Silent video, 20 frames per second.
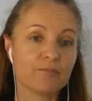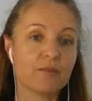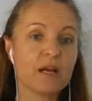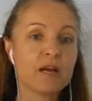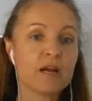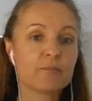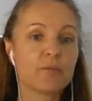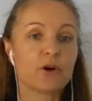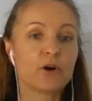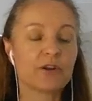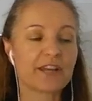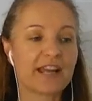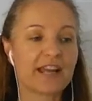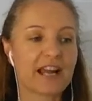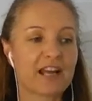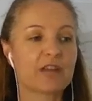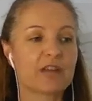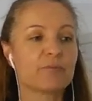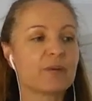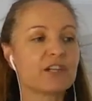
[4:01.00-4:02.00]
body
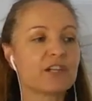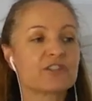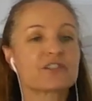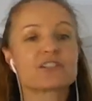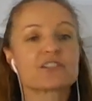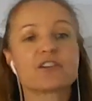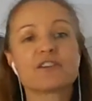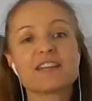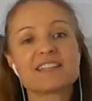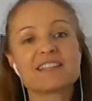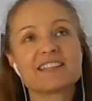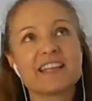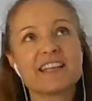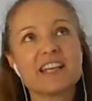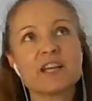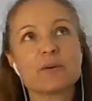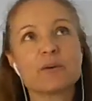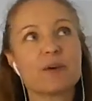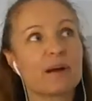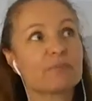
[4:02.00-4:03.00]
acupuncture. So there's
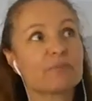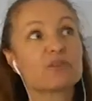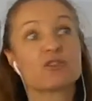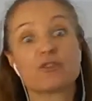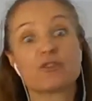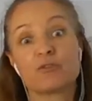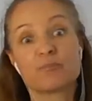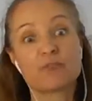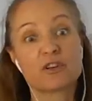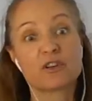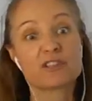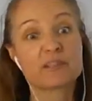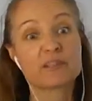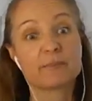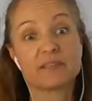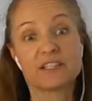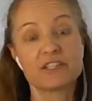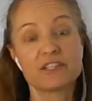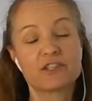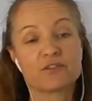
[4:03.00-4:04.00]
anywhere up to
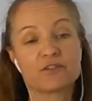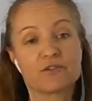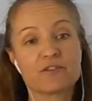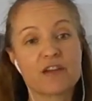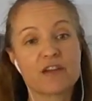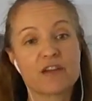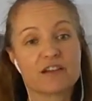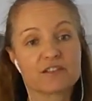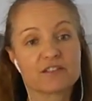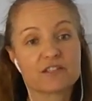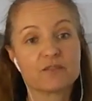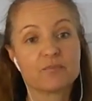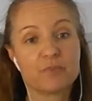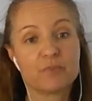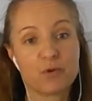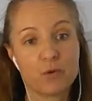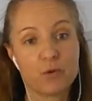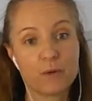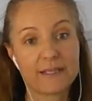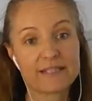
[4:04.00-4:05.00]
approximately 2,000
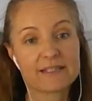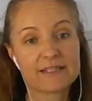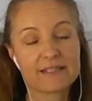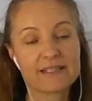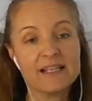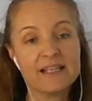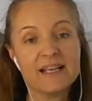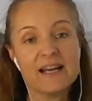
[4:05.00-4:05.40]
points,